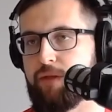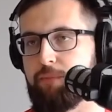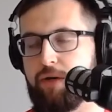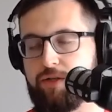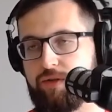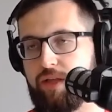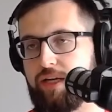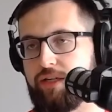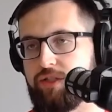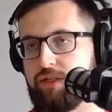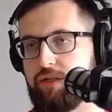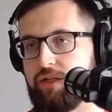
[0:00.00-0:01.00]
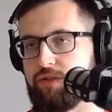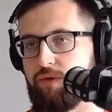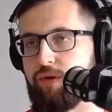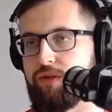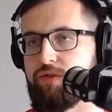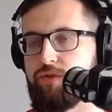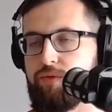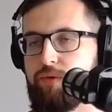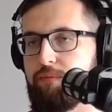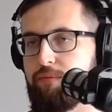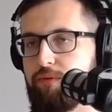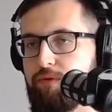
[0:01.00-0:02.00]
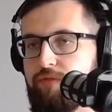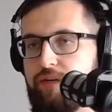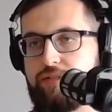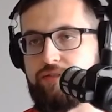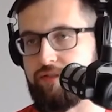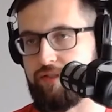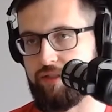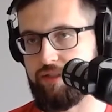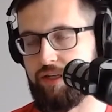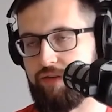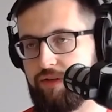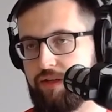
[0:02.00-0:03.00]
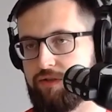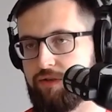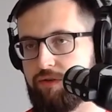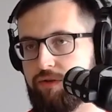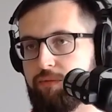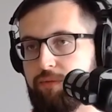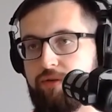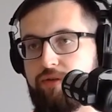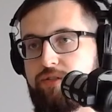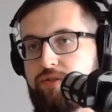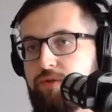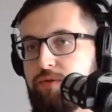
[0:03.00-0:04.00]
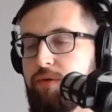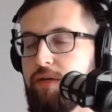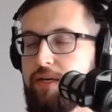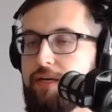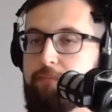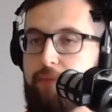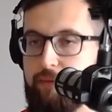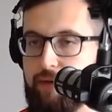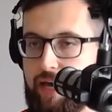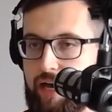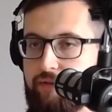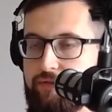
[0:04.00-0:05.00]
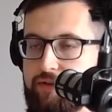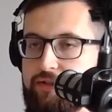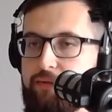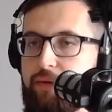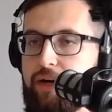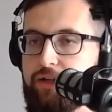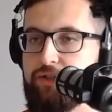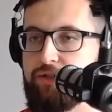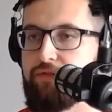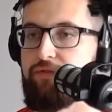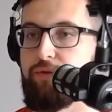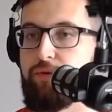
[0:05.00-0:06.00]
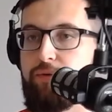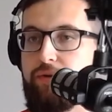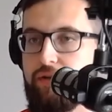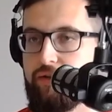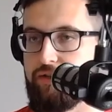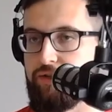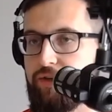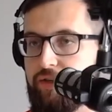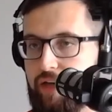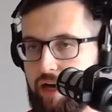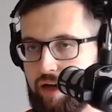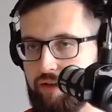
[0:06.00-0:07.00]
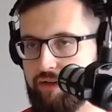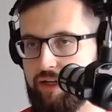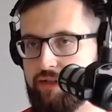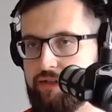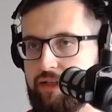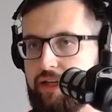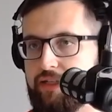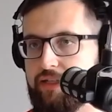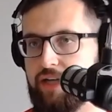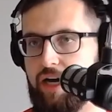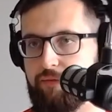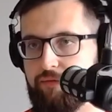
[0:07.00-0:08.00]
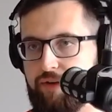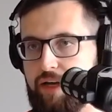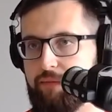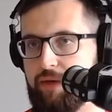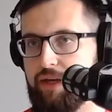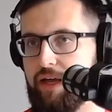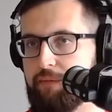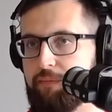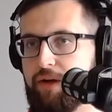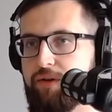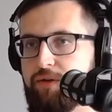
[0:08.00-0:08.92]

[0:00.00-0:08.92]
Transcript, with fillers: muscle glycogen. It's going to improve insulin sensitivity, so your ability to maybe have some extra food during the holidays in that time frame, and better